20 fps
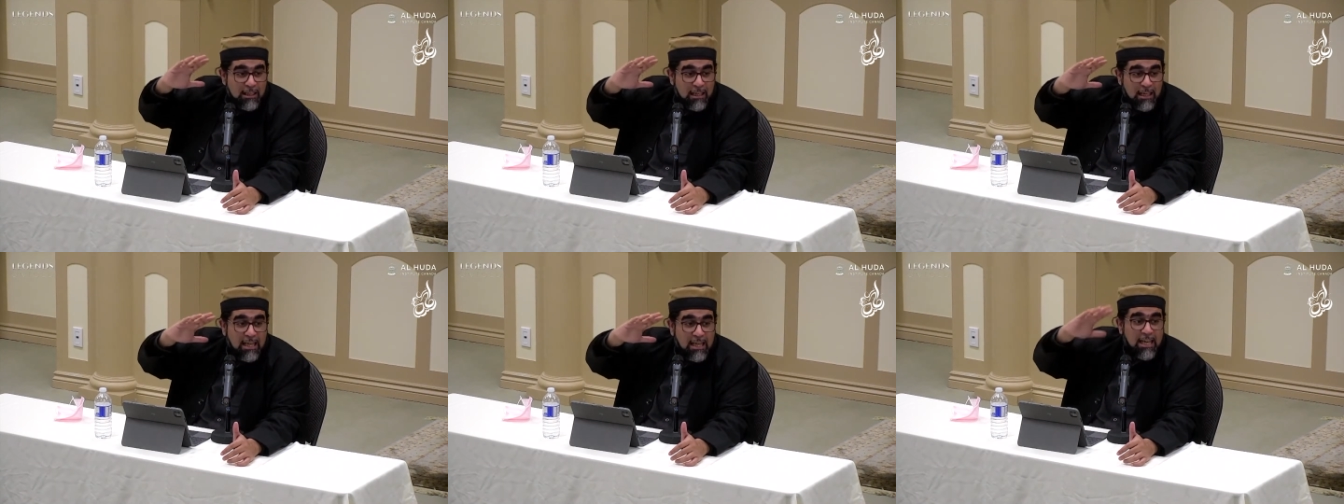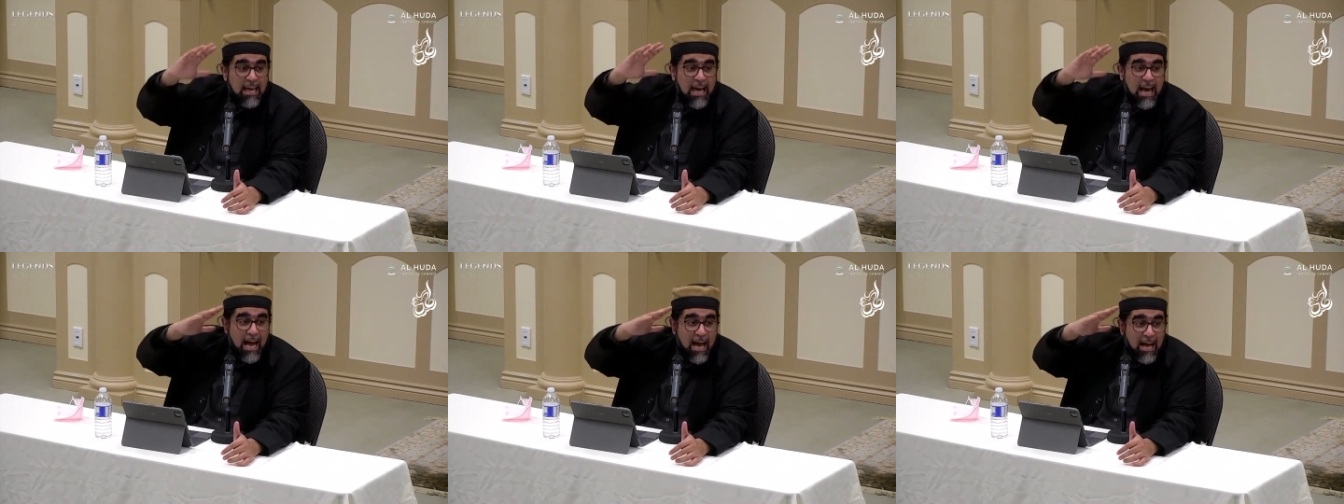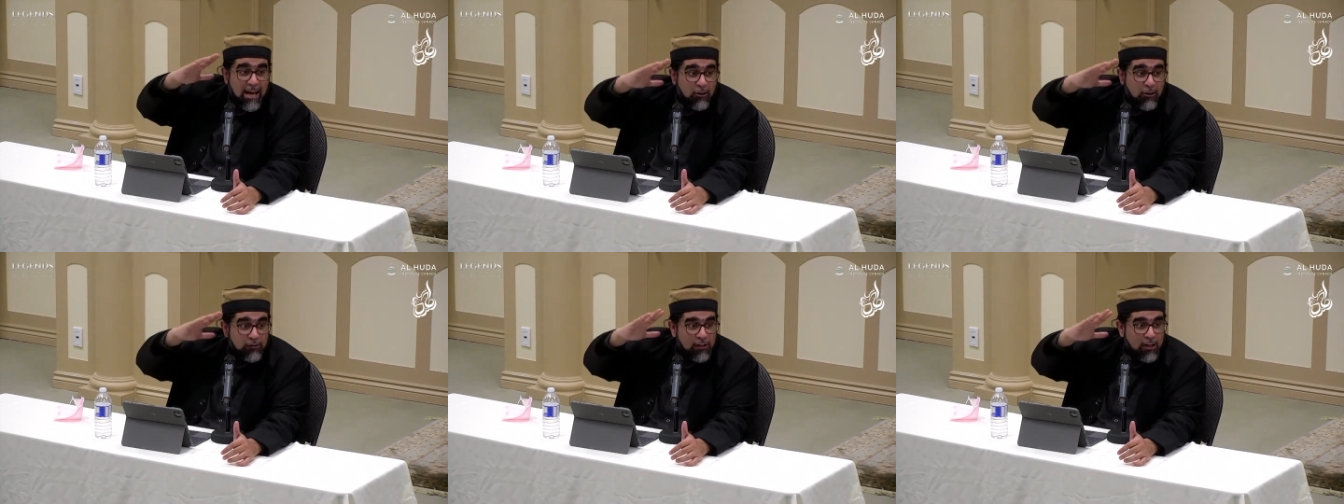he
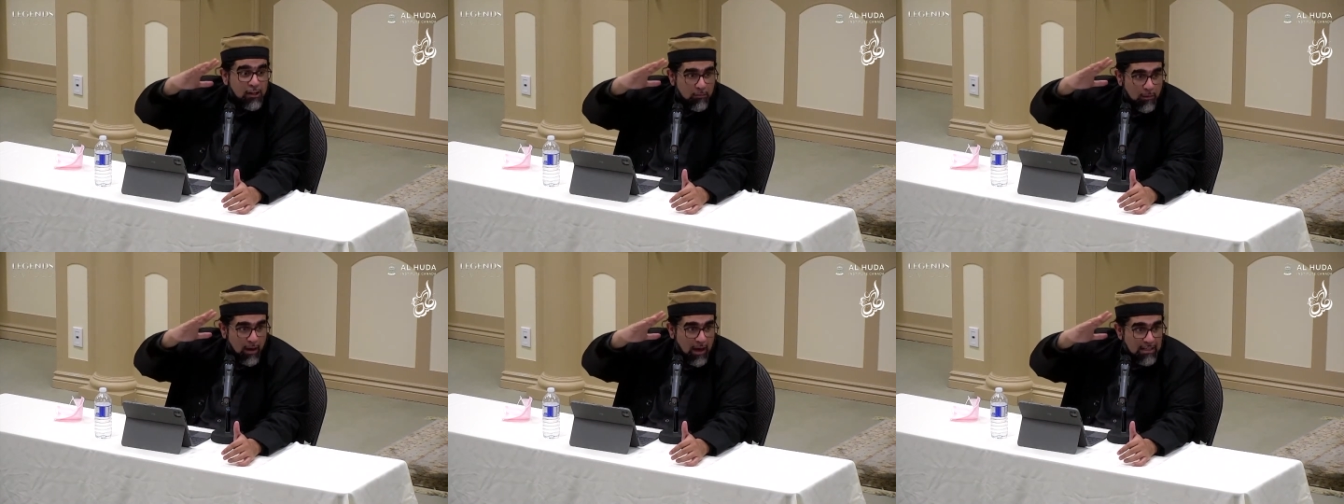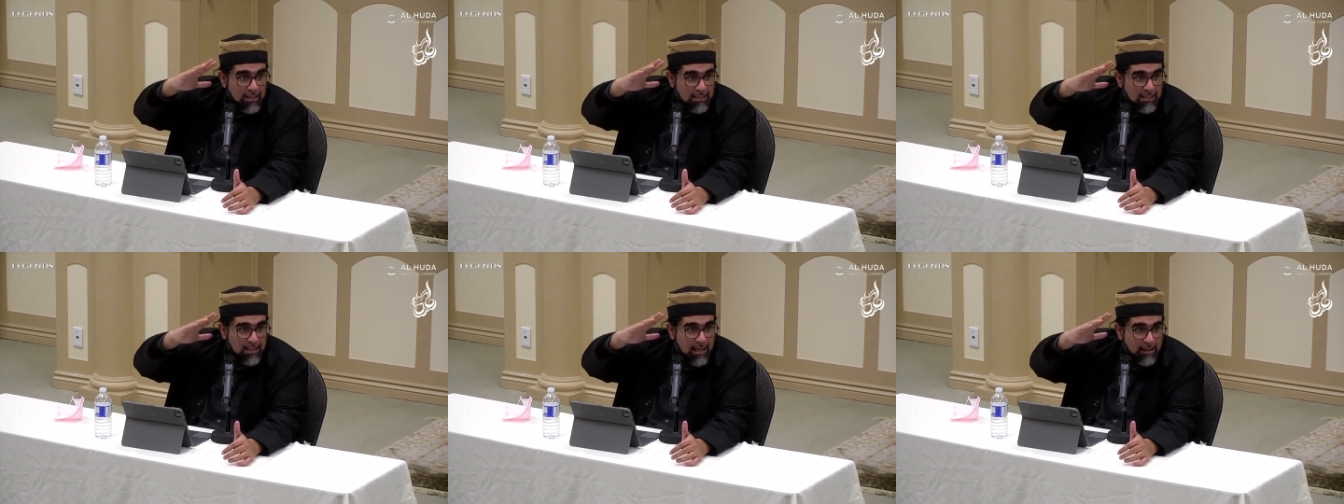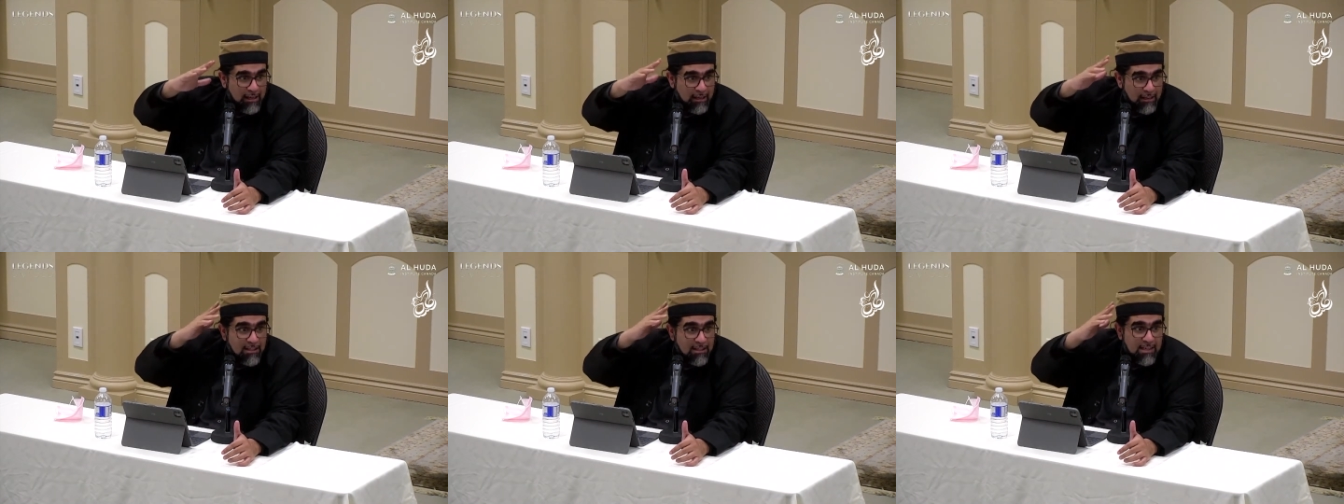had on their
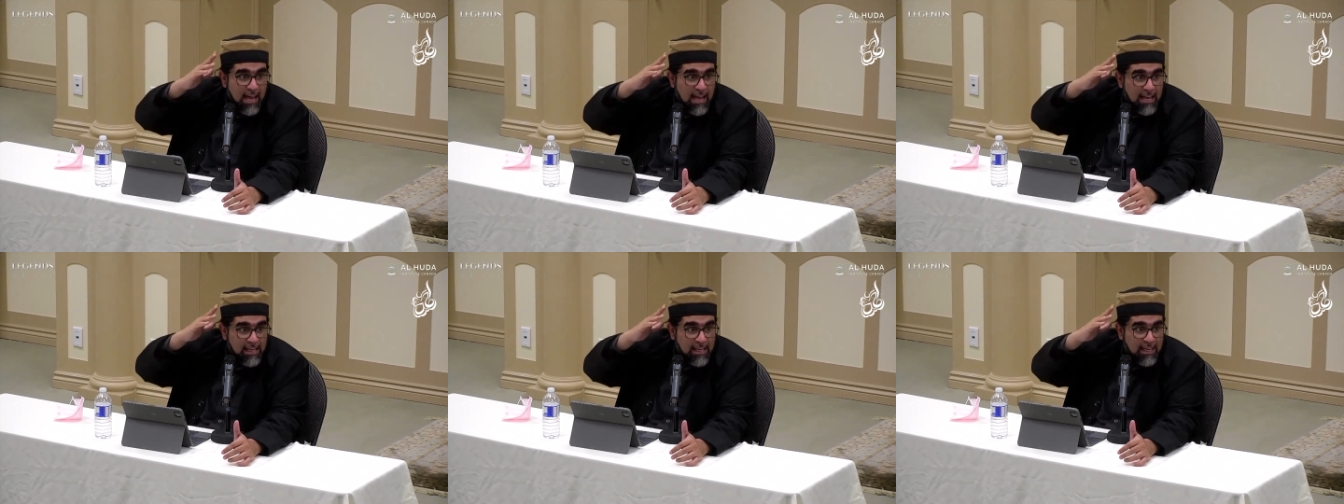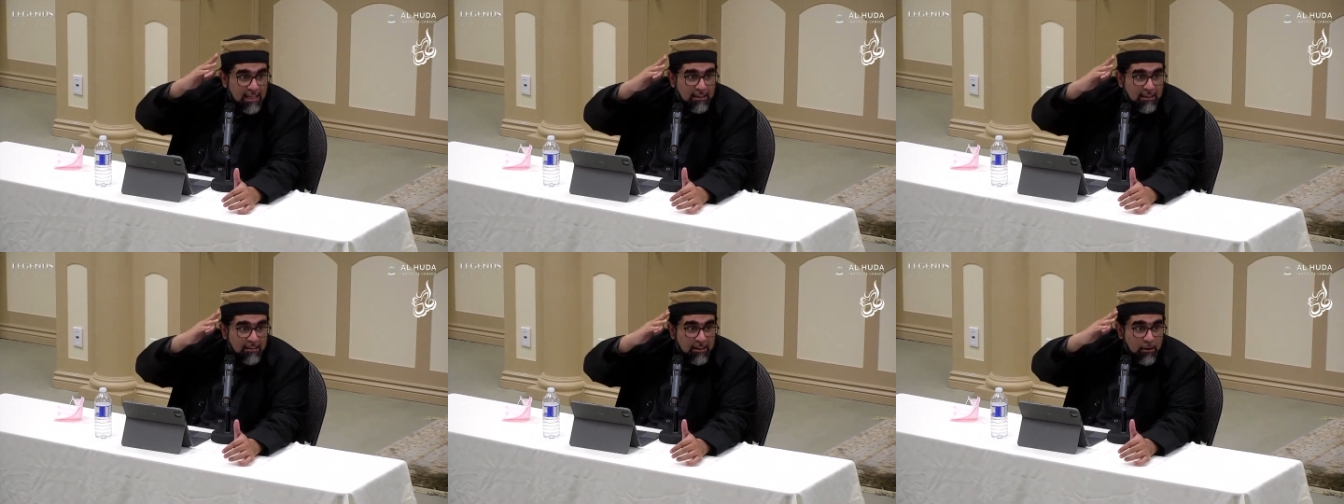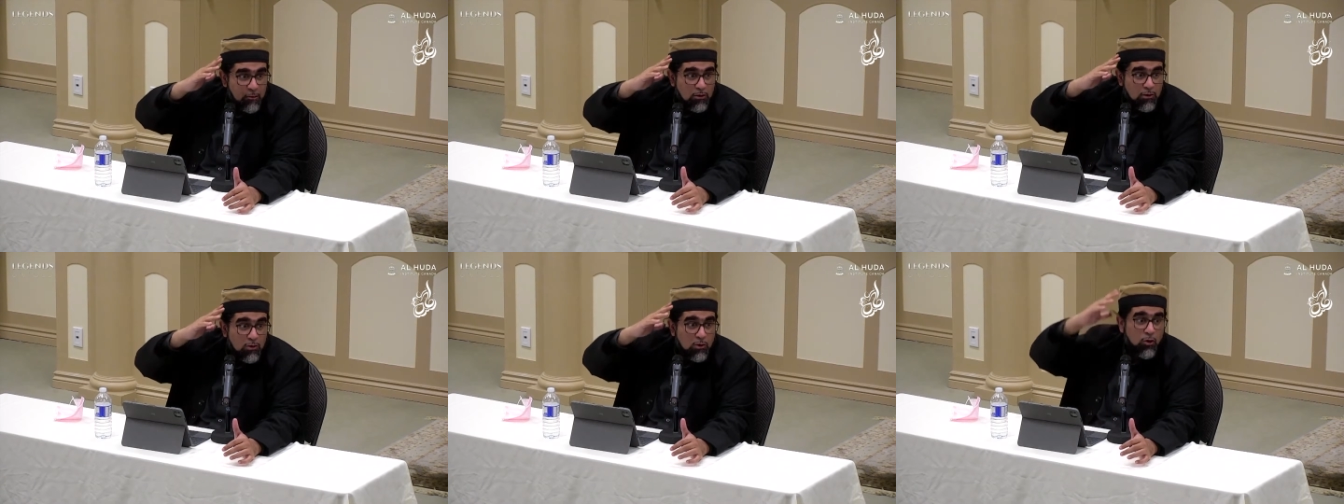mindset and psyche that they
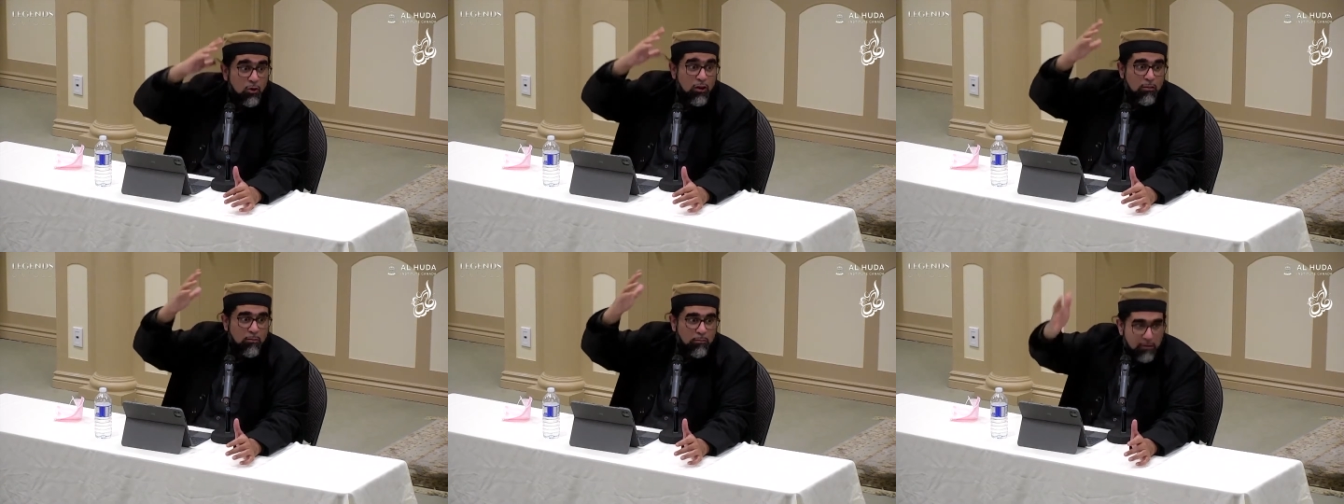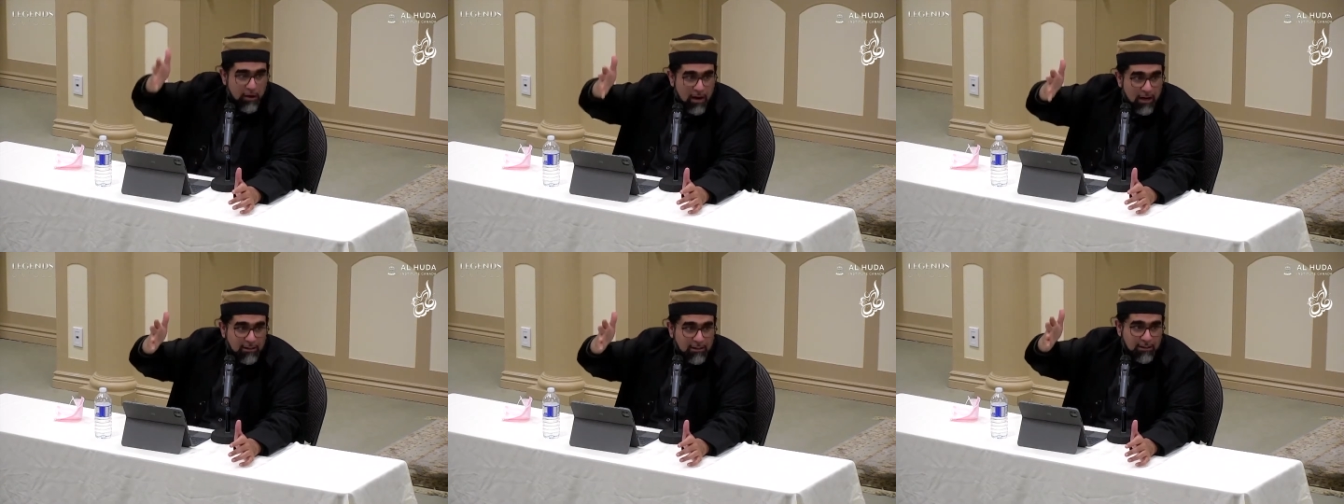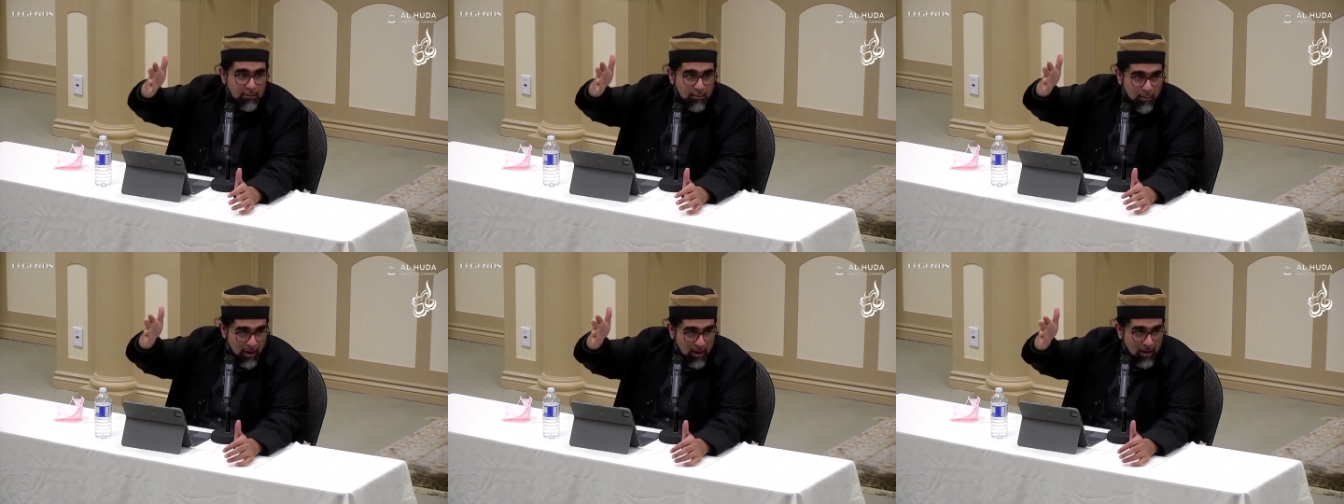were so
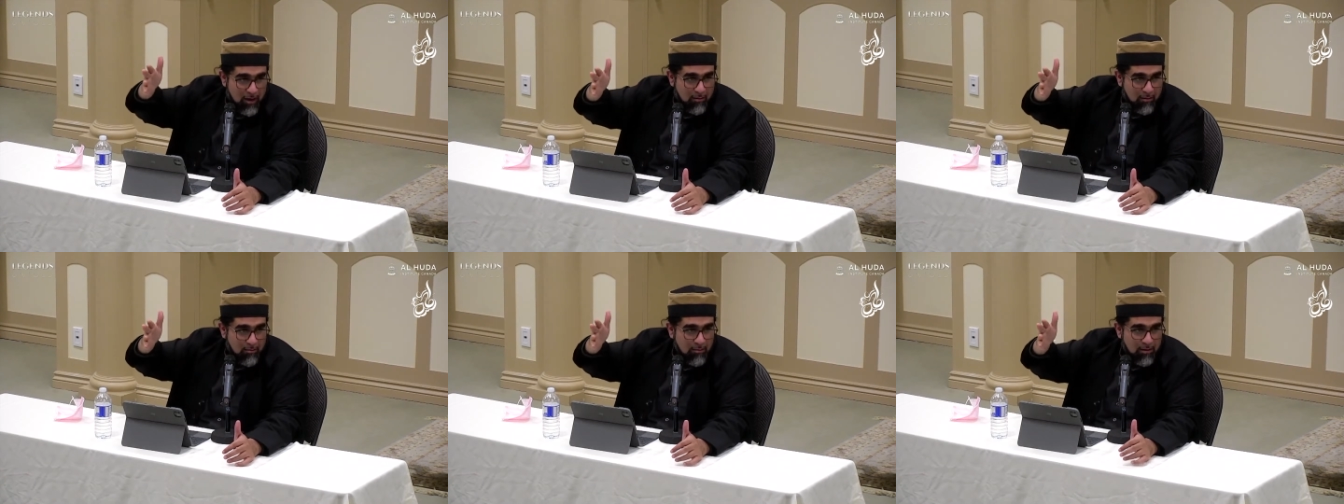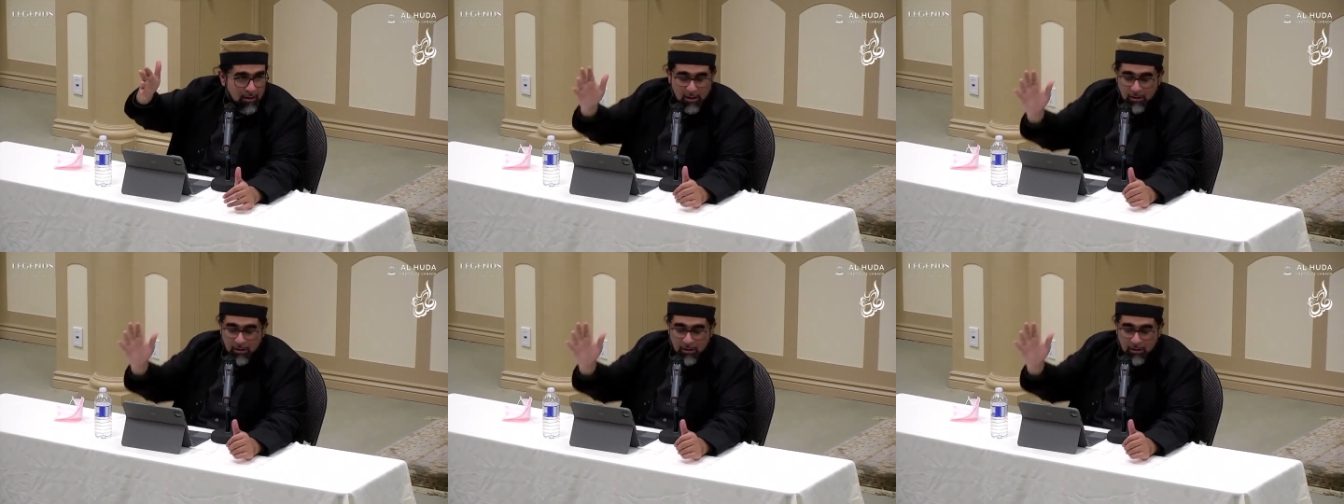impressed by him.